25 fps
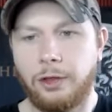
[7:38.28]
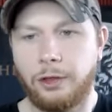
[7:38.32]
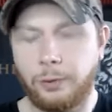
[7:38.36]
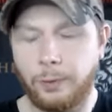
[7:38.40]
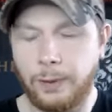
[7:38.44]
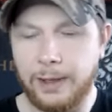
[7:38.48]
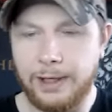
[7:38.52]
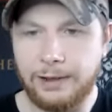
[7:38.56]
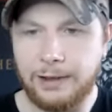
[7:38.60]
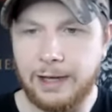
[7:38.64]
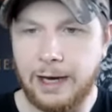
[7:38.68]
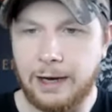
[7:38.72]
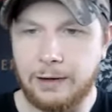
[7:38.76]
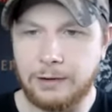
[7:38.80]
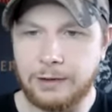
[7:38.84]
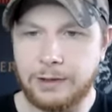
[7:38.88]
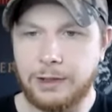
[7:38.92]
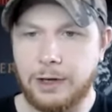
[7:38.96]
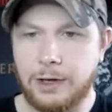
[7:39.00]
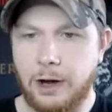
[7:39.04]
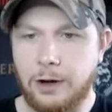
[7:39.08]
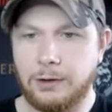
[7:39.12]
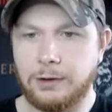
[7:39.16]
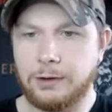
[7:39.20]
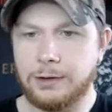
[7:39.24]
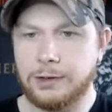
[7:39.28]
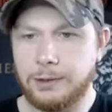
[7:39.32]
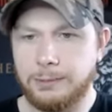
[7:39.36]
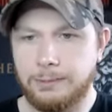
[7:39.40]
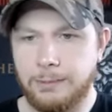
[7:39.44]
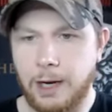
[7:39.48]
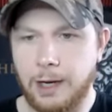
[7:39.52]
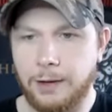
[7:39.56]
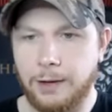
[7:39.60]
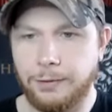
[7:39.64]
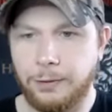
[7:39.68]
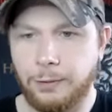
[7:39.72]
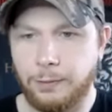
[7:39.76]
$3,000 a
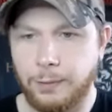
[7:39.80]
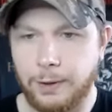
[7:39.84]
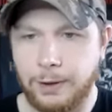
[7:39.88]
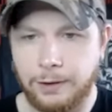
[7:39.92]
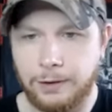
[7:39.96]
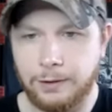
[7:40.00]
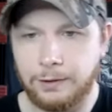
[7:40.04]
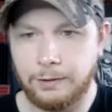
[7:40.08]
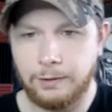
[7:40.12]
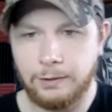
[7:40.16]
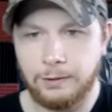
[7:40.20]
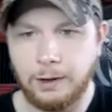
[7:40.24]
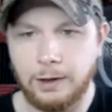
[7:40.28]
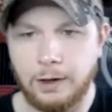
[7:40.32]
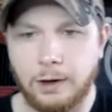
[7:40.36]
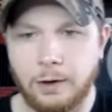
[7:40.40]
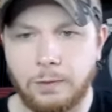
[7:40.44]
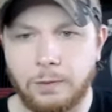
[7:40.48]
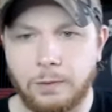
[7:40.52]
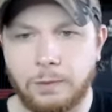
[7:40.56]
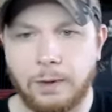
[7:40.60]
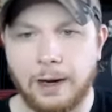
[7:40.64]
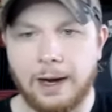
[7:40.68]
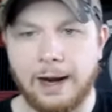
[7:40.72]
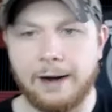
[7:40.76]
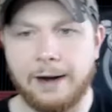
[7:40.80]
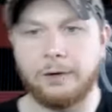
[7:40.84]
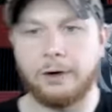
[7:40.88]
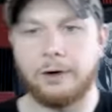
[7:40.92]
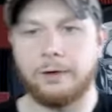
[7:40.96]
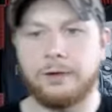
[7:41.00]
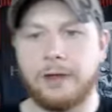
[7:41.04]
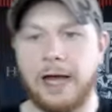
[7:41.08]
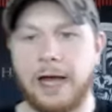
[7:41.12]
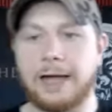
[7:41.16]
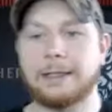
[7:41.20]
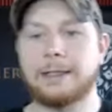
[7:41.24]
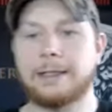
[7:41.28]
month with, you know,
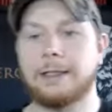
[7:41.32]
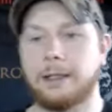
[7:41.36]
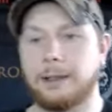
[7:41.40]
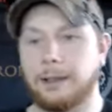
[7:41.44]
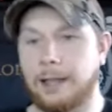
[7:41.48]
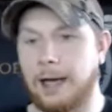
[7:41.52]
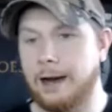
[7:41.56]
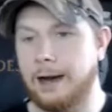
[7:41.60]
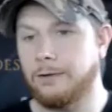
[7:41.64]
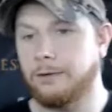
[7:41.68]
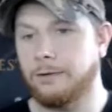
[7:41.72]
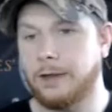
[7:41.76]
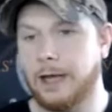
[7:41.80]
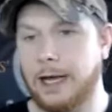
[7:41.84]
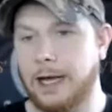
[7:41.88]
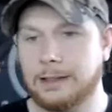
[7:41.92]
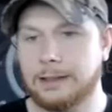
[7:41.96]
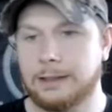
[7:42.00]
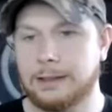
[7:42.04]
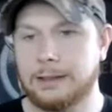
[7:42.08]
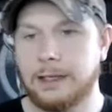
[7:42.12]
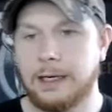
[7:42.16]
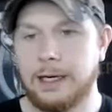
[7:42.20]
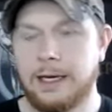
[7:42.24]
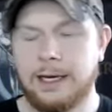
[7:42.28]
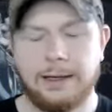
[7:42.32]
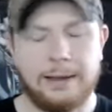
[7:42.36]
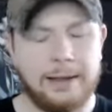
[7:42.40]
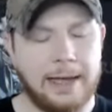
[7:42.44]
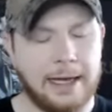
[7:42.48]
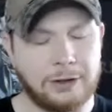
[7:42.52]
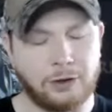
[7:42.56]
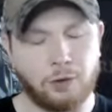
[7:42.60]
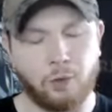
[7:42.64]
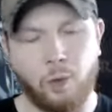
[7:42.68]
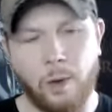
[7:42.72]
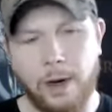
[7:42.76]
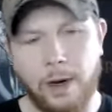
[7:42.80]
whatever, that's the life. That's
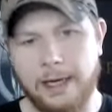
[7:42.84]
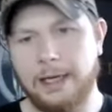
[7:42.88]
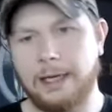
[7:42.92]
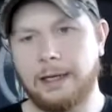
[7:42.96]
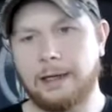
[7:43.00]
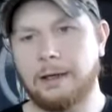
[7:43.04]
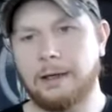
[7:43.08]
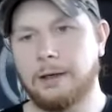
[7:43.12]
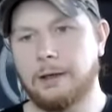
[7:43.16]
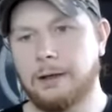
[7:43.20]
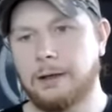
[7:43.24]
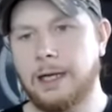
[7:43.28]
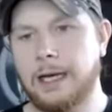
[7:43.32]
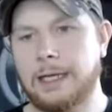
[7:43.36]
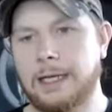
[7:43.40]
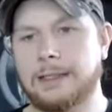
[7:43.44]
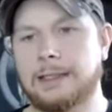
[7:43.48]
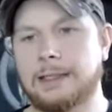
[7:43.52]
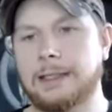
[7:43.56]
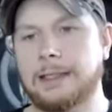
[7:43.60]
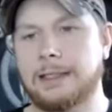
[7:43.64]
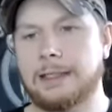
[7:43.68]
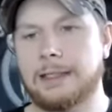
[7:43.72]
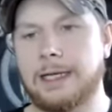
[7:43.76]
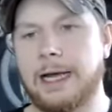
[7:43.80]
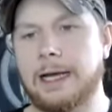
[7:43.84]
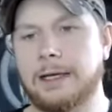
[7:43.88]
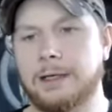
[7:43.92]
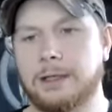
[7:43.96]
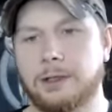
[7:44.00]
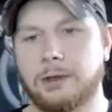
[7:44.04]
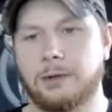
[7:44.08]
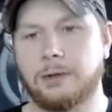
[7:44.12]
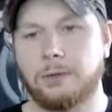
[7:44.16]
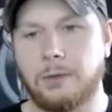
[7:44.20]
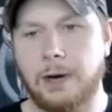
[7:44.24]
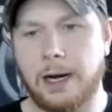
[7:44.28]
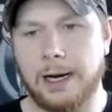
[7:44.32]
that's winning. That's
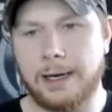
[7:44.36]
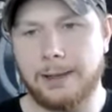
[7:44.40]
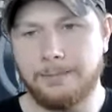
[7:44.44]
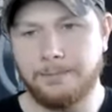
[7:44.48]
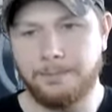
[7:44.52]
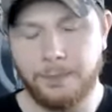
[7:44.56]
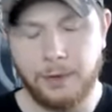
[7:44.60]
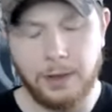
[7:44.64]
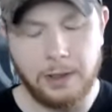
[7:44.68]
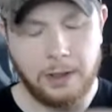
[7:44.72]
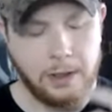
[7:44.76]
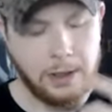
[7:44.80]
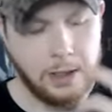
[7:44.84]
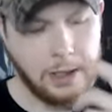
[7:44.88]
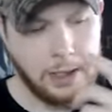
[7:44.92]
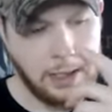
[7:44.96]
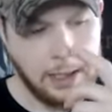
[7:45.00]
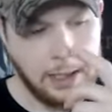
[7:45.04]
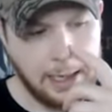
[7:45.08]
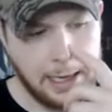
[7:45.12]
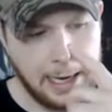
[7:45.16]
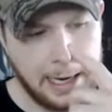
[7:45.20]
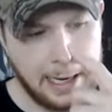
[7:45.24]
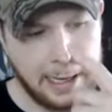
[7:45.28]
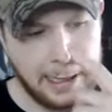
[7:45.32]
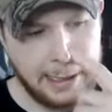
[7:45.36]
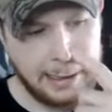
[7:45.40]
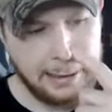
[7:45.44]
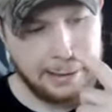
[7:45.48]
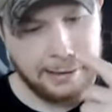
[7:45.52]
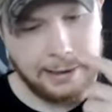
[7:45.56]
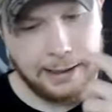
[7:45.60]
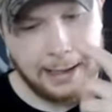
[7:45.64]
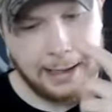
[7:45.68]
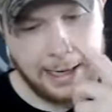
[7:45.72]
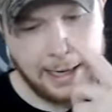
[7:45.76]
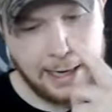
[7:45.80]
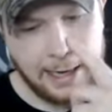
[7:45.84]
success, right?
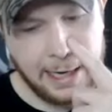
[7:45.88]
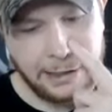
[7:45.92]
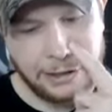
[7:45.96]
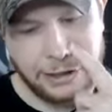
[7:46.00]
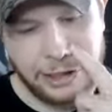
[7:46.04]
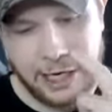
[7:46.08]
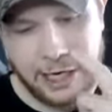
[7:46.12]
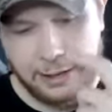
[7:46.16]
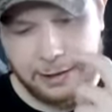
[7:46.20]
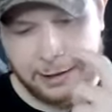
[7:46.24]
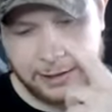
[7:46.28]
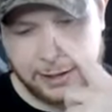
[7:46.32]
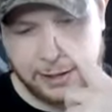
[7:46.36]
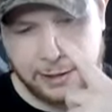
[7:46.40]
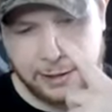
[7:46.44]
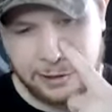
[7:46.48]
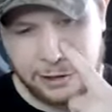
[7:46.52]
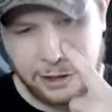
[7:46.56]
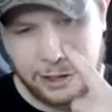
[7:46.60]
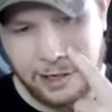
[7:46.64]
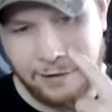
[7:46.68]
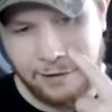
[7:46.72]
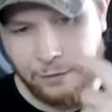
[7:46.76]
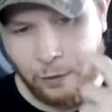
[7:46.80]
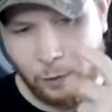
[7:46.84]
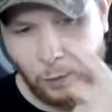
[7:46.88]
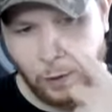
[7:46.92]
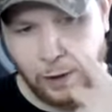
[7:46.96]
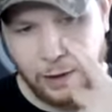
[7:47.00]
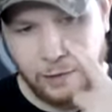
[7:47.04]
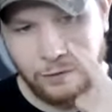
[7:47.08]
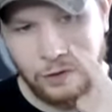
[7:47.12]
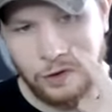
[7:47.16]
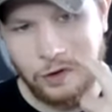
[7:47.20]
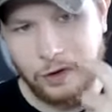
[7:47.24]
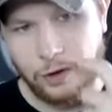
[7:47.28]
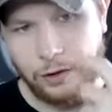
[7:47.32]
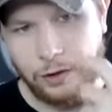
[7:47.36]
And and I challenge each and every one
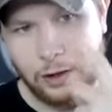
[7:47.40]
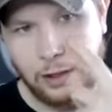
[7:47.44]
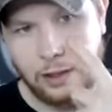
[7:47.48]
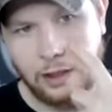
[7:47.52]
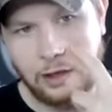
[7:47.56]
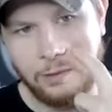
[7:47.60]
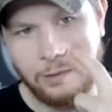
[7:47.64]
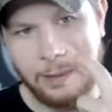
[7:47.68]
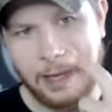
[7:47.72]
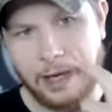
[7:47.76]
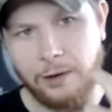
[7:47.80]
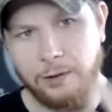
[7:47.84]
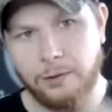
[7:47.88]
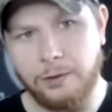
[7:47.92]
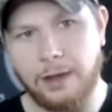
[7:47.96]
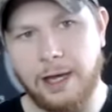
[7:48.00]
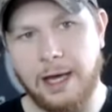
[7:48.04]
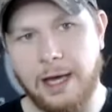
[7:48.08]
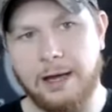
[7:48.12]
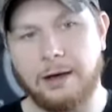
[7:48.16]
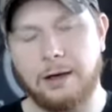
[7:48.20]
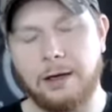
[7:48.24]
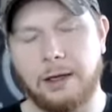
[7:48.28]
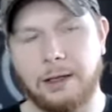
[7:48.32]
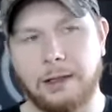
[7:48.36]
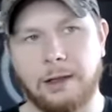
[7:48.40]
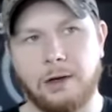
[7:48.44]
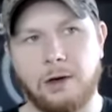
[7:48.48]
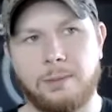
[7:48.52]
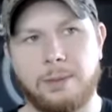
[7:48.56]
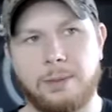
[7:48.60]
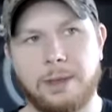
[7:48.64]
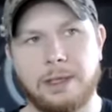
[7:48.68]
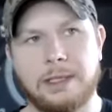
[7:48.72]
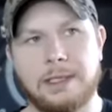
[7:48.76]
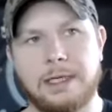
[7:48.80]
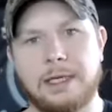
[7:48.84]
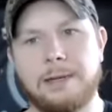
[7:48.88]
of you to think about that a little
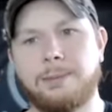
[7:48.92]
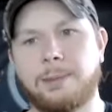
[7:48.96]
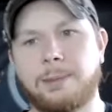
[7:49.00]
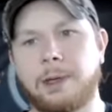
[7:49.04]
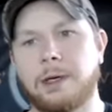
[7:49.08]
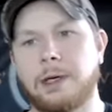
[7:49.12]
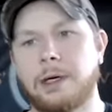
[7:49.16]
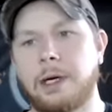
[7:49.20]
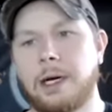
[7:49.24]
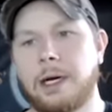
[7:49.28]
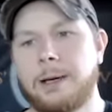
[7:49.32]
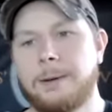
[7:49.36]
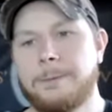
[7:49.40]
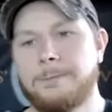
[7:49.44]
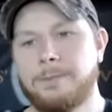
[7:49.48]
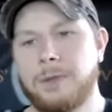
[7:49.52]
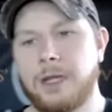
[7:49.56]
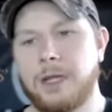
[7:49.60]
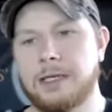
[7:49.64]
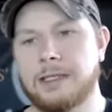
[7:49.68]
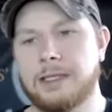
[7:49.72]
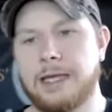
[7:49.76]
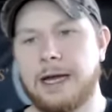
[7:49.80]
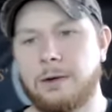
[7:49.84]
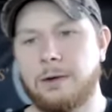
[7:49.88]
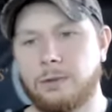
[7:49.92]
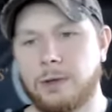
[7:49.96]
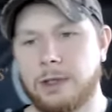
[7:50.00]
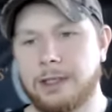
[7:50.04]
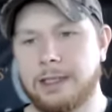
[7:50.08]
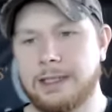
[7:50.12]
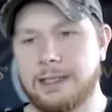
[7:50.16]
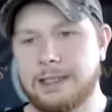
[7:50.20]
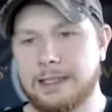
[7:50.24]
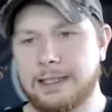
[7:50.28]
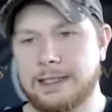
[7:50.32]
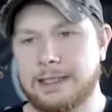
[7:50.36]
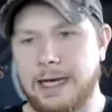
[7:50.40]
bit deeper. Is that
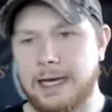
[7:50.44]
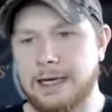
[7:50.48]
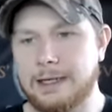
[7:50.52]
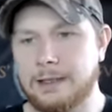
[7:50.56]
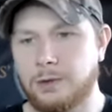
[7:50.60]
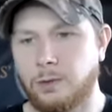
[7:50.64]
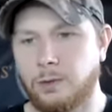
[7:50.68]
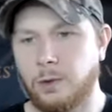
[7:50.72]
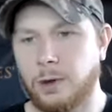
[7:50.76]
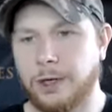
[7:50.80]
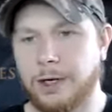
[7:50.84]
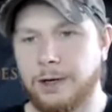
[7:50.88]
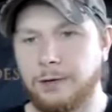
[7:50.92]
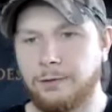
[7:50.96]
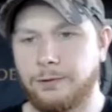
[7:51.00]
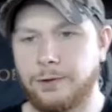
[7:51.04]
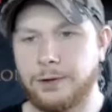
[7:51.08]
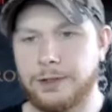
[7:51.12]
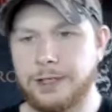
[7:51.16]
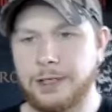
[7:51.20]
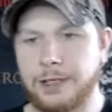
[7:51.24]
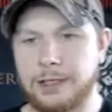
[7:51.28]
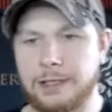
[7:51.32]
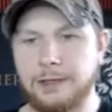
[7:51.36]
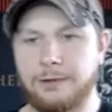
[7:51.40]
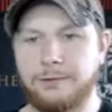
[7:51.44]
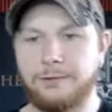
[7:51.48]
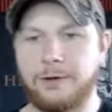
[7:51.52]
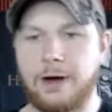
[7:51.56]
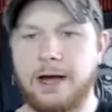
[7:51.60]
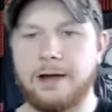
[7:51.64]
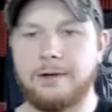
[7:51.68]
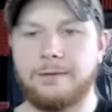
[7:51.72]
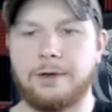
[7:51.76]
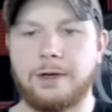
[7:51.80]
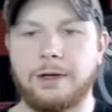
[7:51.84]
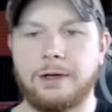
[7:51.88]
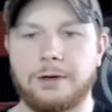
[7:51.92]
really success working for
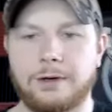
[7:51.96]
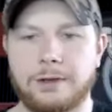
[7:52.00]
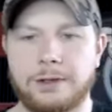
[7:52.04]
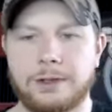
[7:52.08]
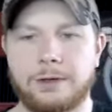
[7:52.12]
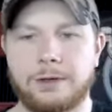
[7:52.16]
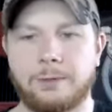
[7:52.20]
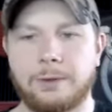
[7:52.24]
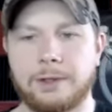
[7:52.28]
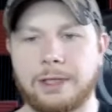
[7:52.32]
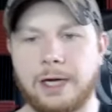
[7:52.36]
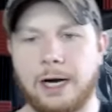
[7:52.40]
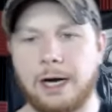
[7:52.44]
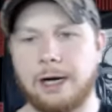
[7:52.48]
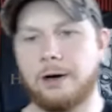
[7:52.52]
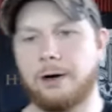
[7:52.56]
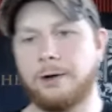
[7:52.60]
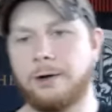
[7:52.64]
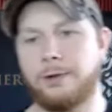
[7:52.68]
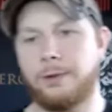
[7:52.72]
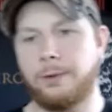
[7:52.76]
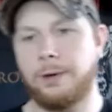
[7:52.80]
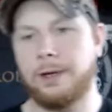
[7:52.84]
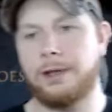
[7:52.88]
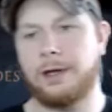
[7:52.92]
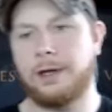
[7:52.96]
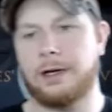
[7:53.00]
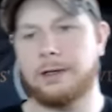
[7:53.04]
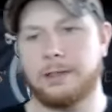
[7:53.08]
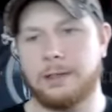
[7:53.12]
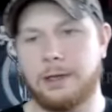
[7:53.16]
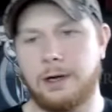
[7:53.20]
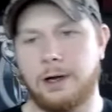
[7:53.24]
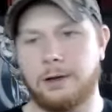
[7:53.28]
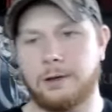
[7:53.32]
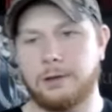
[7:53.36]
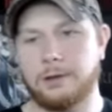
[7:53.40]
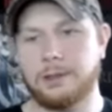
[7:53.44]
65 years to retire on
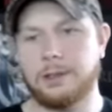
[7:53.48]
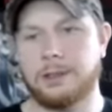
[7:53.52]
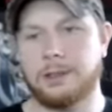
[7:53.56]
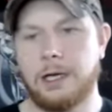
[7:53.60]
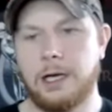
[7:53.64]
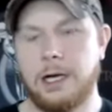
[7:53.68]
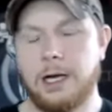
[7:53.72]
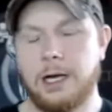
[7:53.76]
$3,000